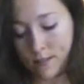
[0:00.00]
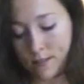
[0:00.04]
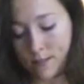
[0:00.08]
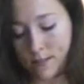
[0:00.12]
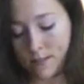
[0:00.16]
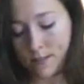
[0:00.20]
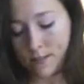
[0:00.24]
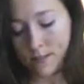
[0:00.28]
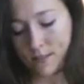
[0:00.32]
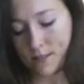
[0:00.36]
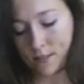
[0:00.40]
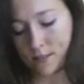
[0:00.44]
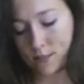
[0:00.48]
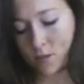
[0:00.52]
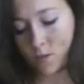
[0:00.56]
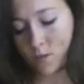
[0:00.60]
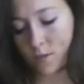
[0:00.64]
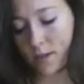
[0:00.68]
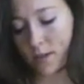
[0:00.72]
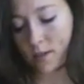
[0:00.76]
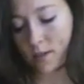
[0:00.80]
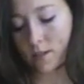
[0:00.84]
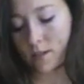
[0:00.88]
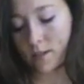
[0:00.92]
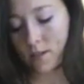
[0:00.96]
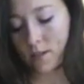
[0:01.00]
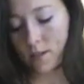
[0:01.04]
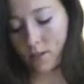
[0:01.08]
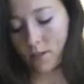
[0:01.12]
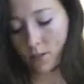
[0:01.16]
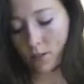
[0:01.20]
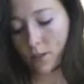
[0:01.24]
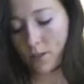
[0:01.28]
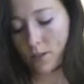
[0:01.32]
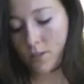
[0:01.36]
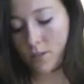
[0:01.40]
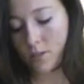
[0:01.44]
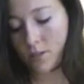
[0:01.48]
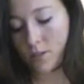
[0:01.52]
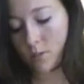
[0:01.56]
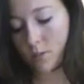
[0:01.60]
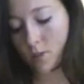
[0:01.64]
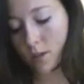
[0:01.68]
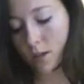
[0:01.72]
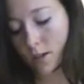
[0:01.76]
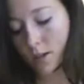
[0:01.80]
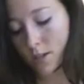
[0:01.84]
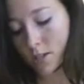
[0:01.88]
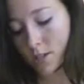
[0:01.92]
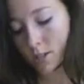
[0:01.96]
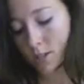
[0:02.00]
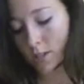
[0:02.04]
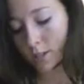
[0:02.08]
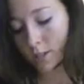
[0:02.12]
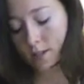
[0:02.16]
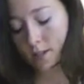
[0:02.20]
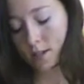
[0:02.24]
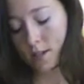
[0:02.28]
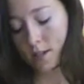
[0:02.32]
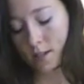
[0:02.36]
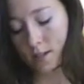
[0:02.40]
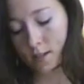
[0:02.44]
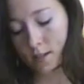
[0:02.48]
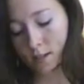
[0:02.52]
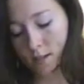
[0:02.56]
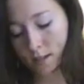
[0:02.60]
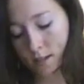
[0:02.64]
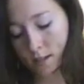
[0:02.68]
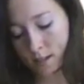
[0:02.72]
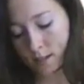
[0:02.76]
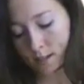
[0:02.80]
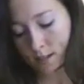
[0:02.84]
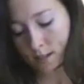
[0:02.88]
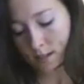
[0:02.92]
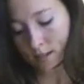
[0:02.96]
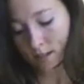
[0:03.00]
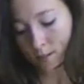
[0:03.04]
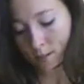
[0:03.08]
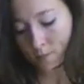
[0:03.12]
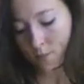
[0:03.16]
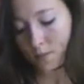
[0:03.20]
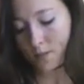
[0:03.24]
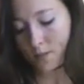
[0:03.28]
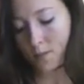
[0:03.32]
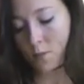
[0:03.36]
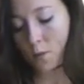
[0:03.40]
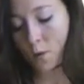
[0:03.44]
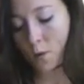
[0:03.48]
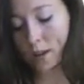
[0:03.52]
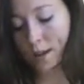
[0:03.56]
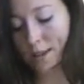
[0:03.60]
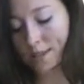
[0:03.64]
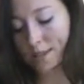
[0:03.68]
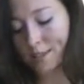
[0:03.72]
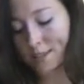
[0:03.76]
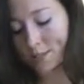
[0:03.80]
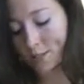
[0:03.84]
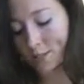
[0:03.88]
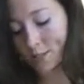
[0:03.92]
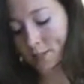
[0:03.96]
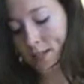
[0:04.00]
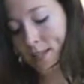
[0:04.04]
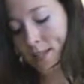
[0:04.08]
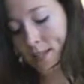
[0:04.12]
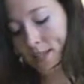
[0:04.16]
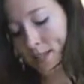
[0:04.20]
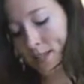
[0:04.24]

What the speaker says: So this is quite large squash, so you gotta put some weight into it.